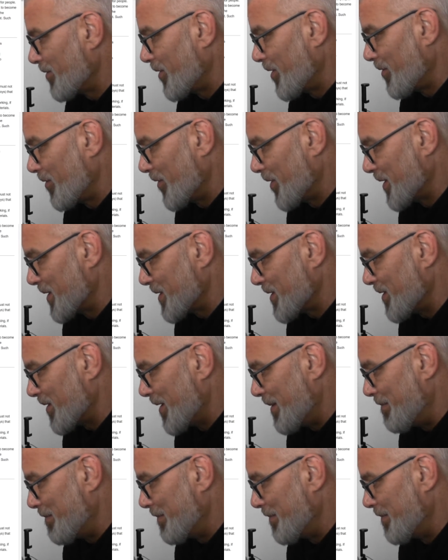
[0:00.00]
for the first
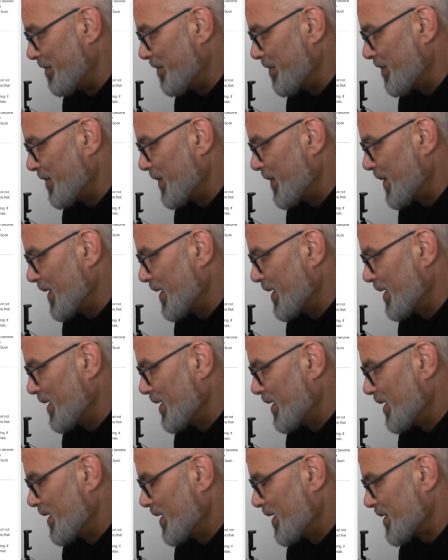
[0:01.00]
time.
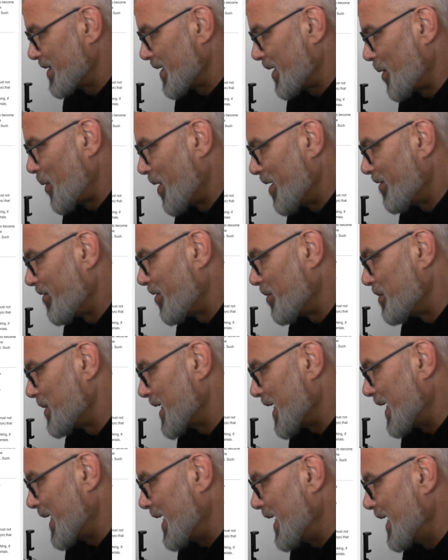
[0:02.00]
That's a quote from
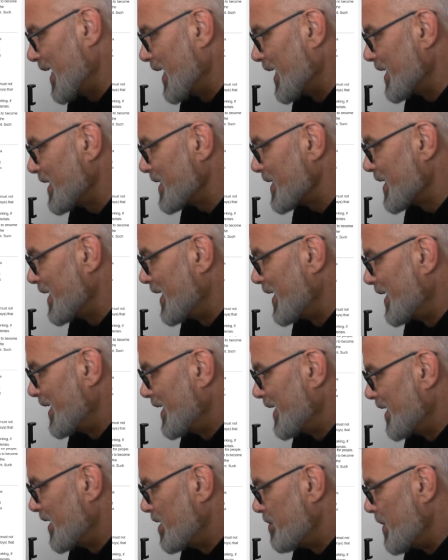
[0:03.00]
Danny Hillis
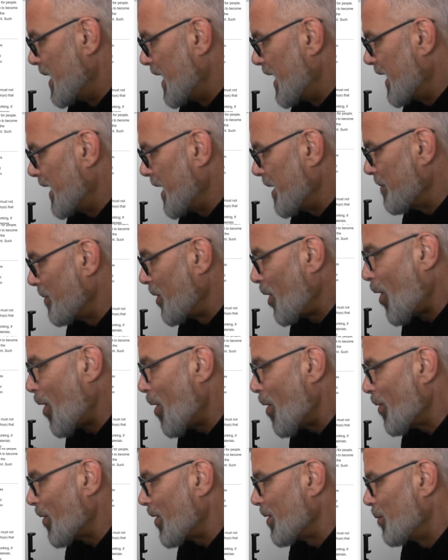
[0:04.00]
in the Millennium
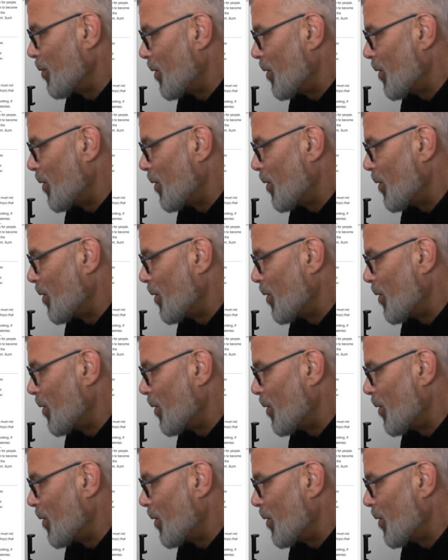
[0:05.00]
Clock,